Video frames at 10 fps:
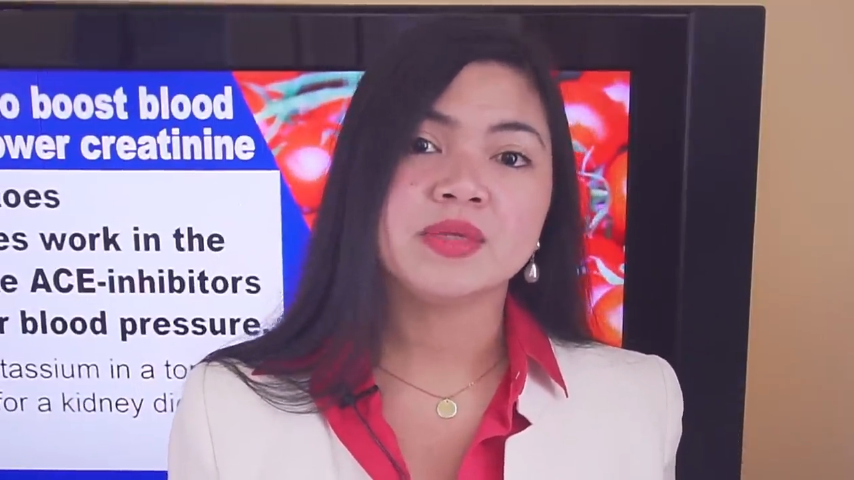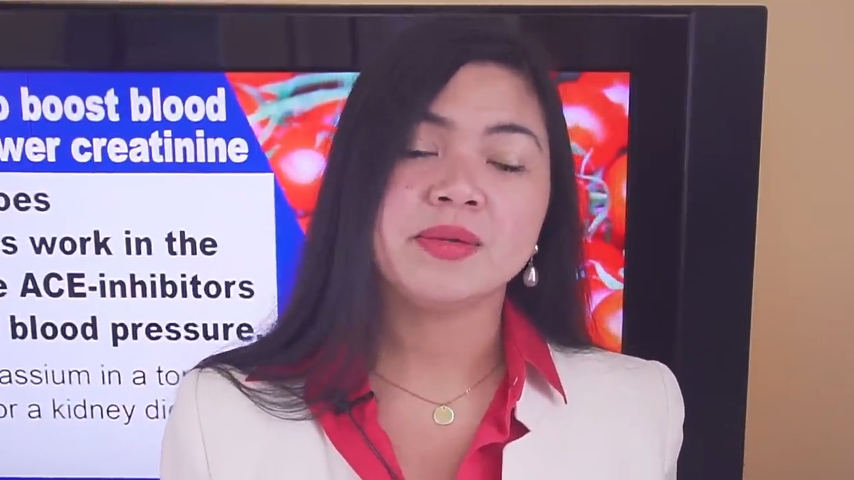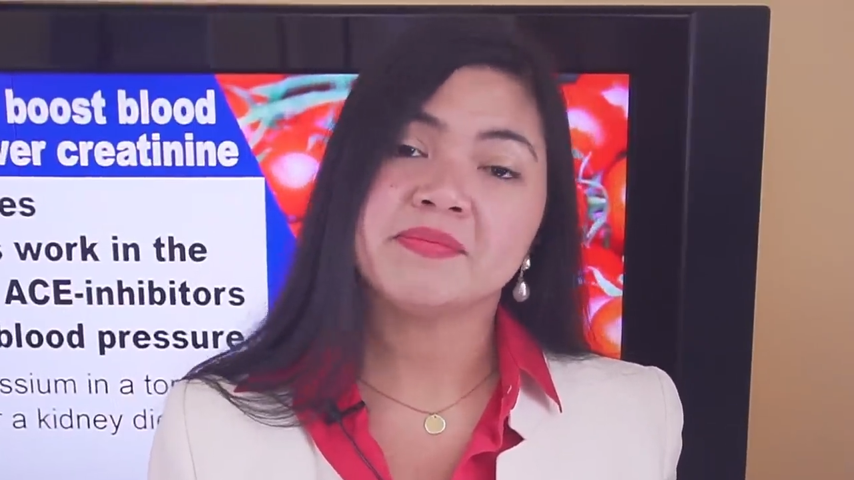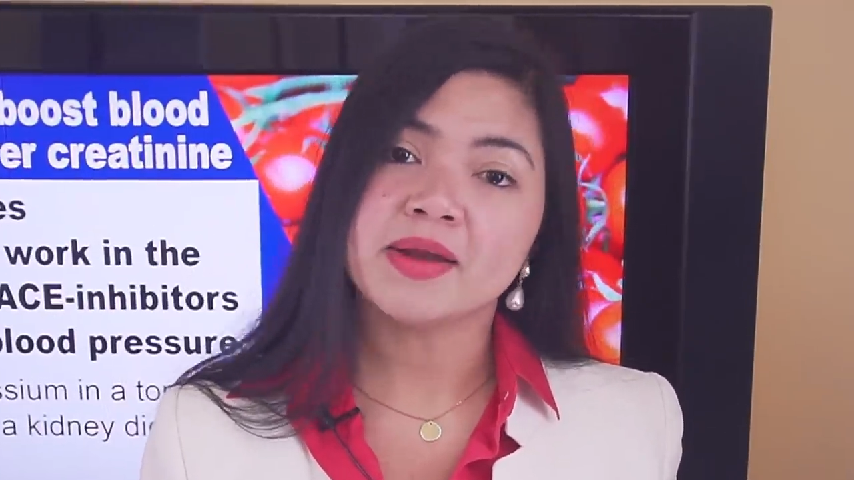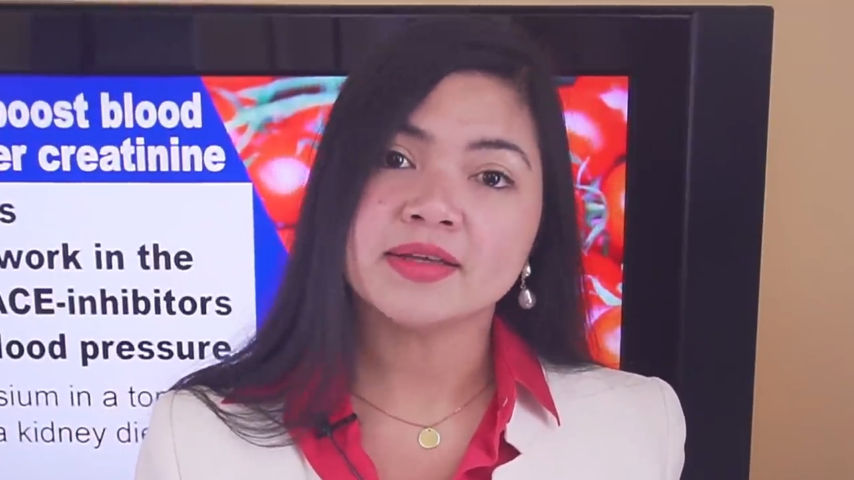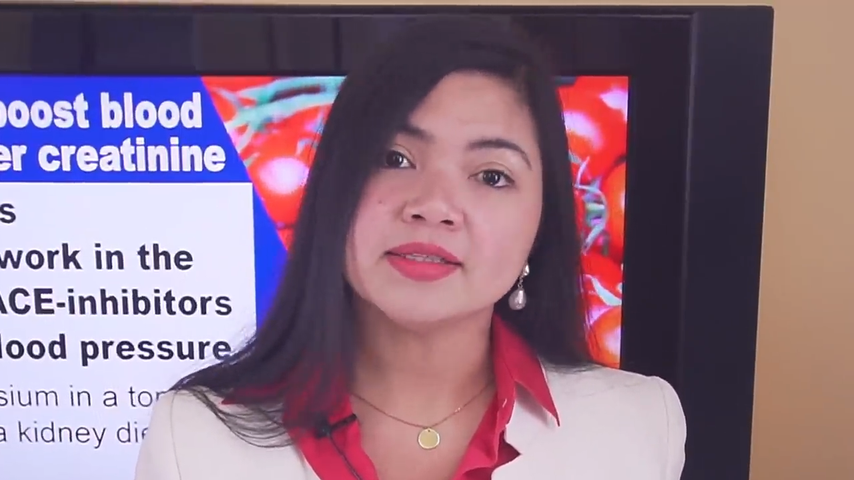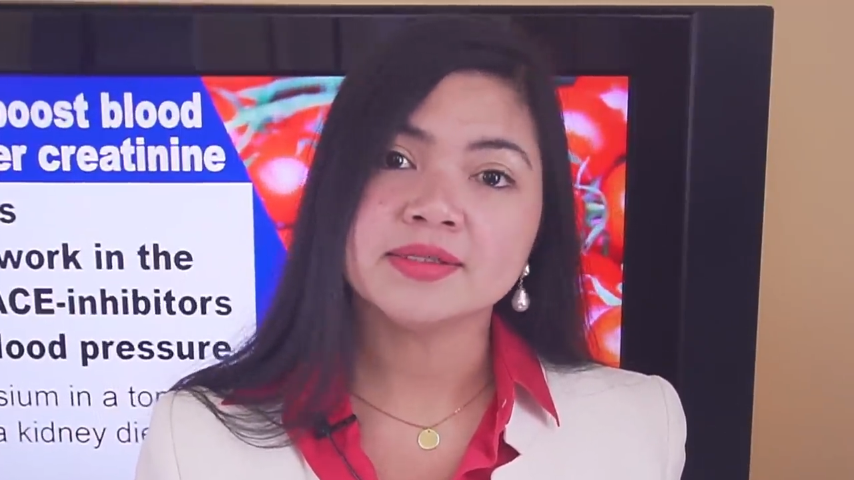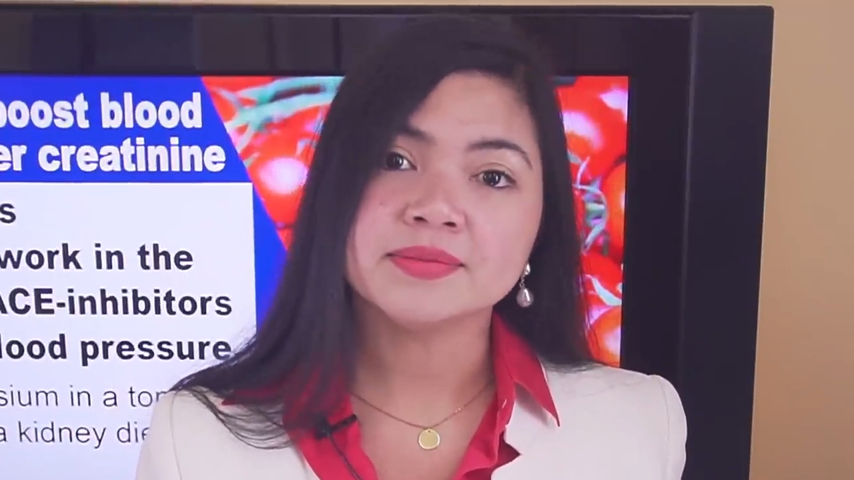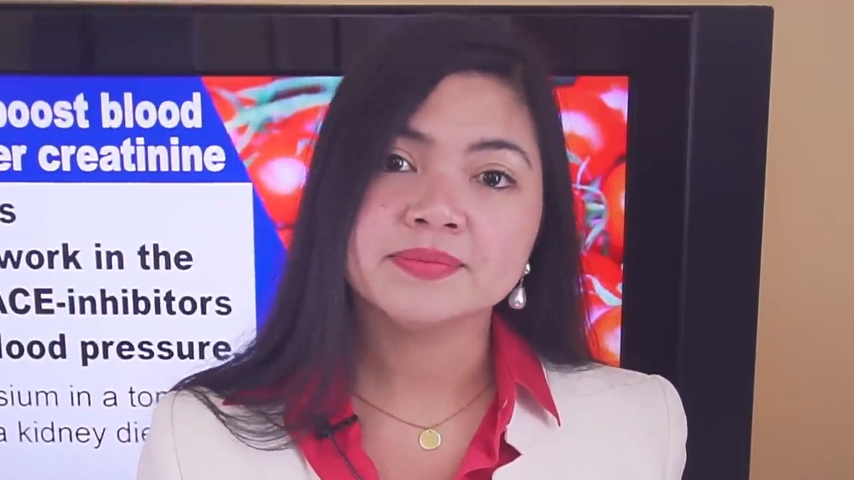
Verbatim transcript: in blood.